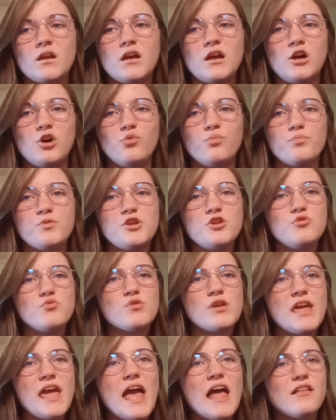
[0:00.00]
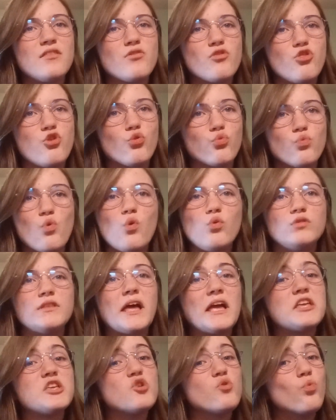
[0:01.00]
help you get the role
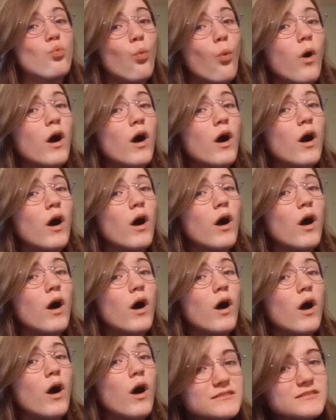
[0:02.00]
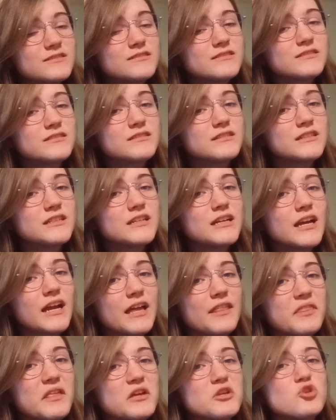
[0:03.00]
that you want
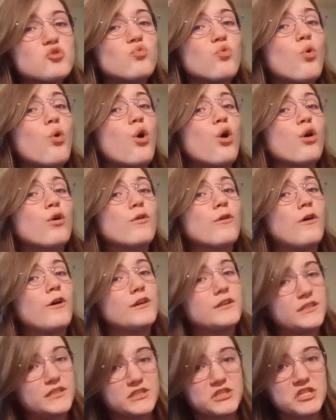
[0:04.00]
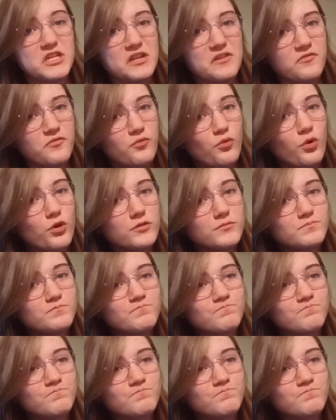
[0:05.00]
and that you are auditioning for,